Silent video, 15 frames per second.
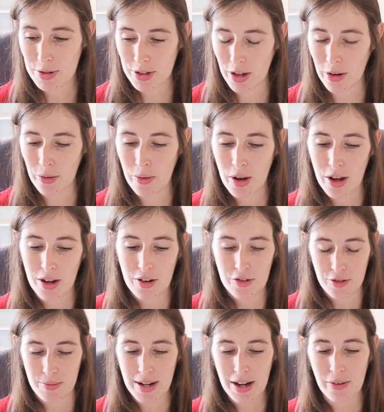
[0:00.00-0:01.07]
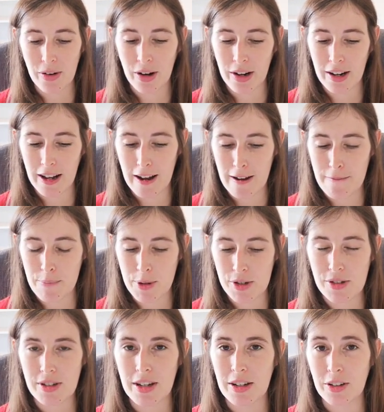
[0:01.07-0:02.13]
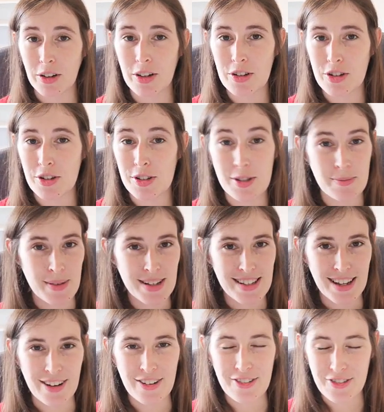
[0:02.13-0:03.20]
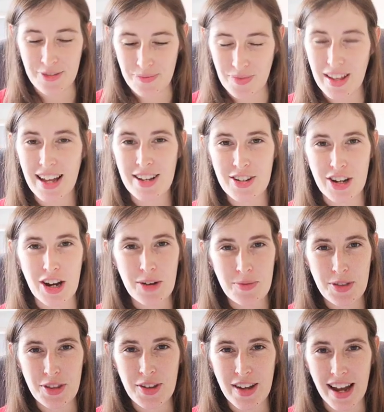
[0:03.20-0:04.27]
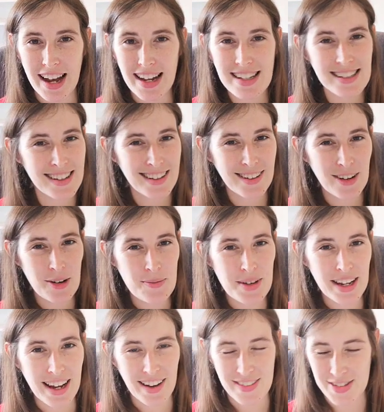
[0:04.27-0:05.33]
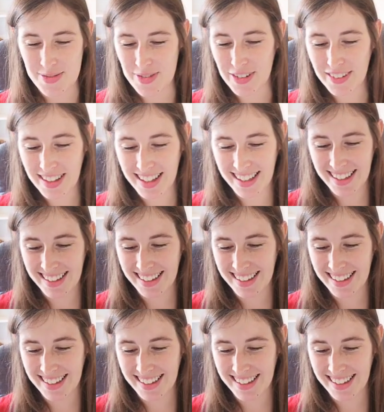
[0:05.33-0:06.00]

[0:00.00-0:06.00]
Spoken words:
So from now on, I'm just acknowledging to myself and sharing with you guys, so you can hold me accountable,